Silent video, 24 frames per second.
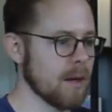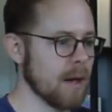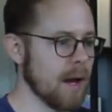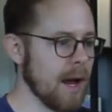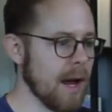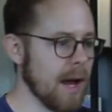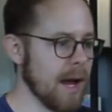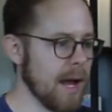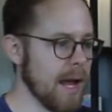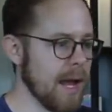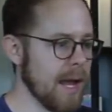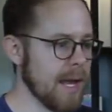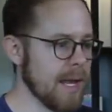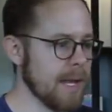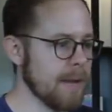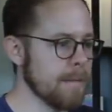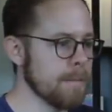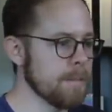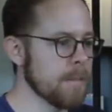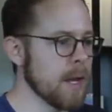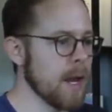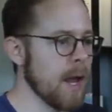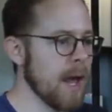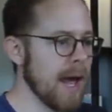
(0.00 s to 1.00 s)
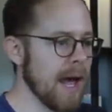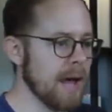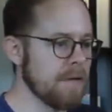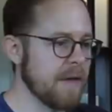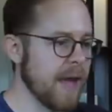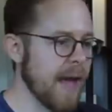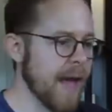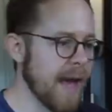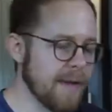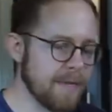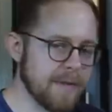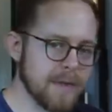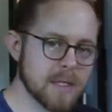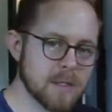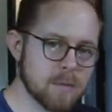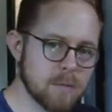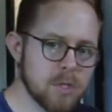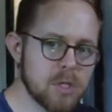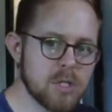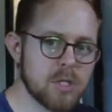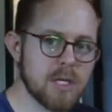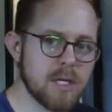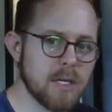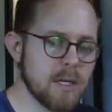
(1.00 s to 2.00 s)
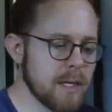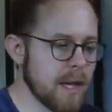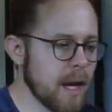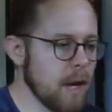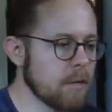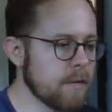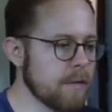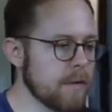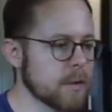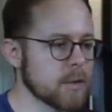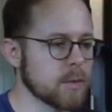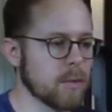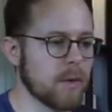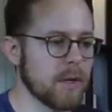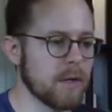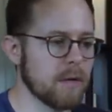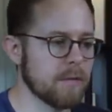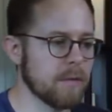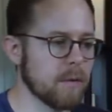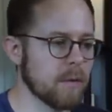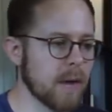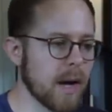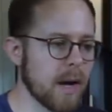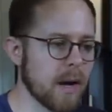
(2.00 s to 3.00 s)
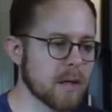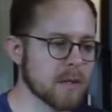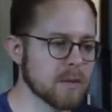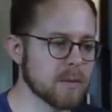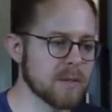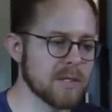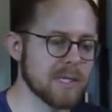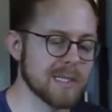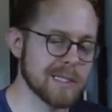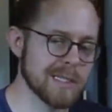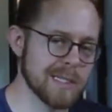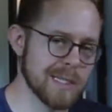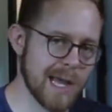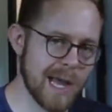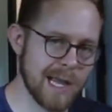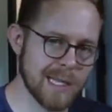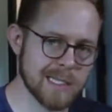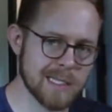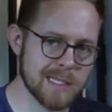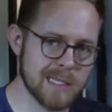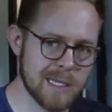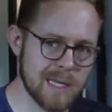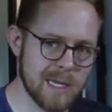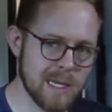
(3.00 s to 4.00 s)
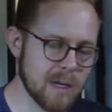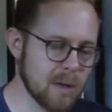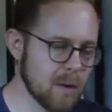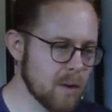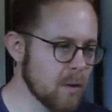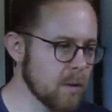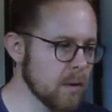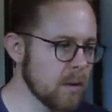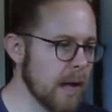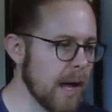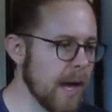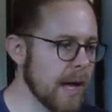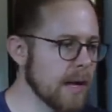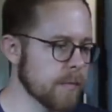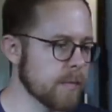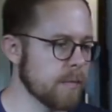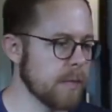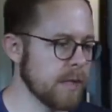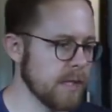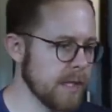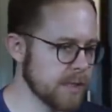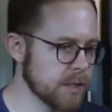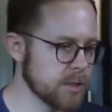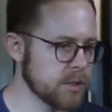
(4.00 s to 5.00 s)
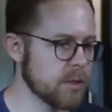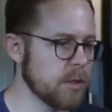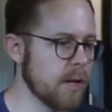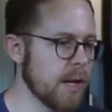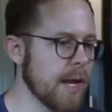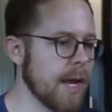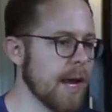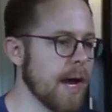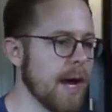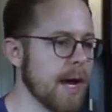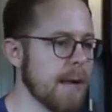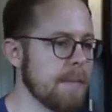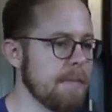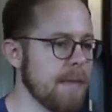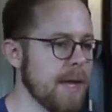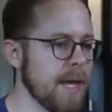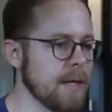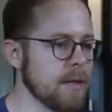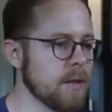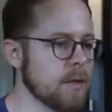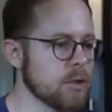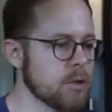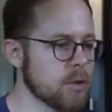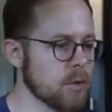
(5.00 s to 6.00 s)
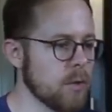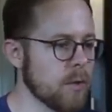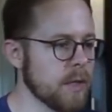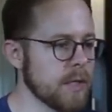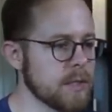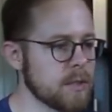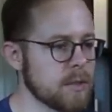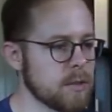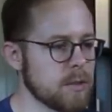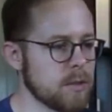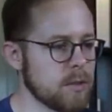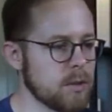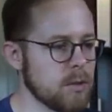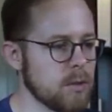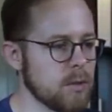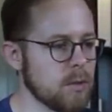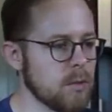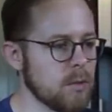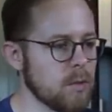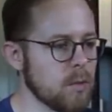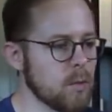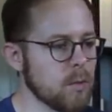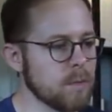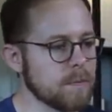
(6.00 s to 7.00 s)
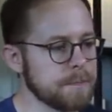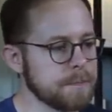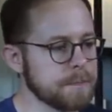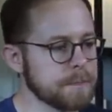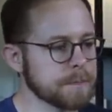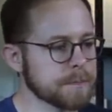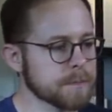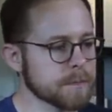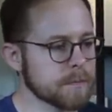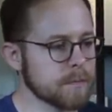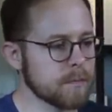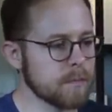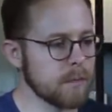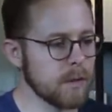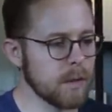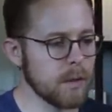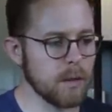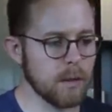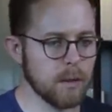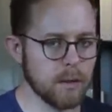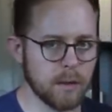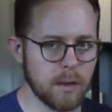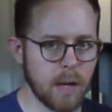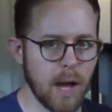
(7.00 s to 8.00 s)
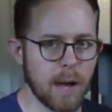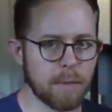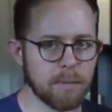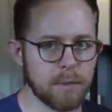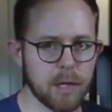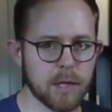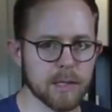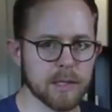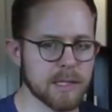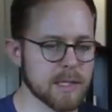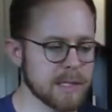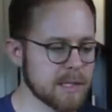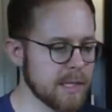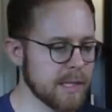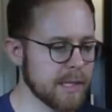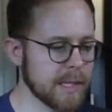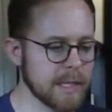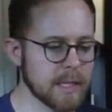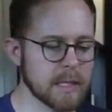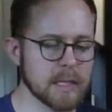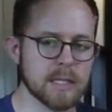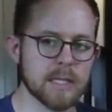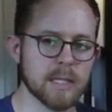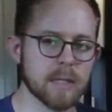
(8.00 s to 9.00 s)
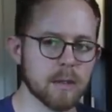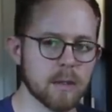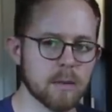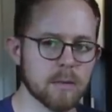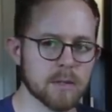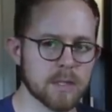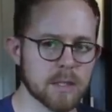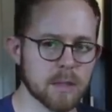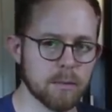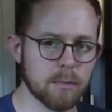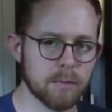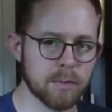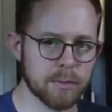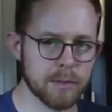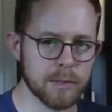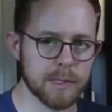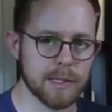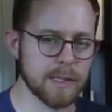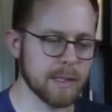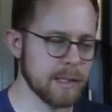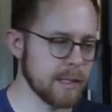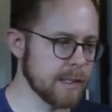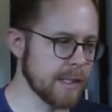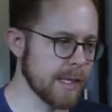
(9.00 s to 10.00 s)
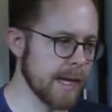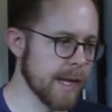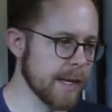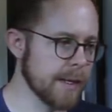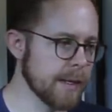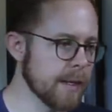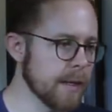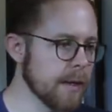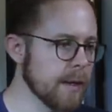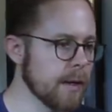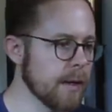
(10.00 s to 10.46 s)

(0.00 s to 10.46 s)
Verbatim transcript: I have had this machine now for 24 hours, which is not saying a whole lot, but yesterday I made the choice to not plug this thing in until it was completely dead.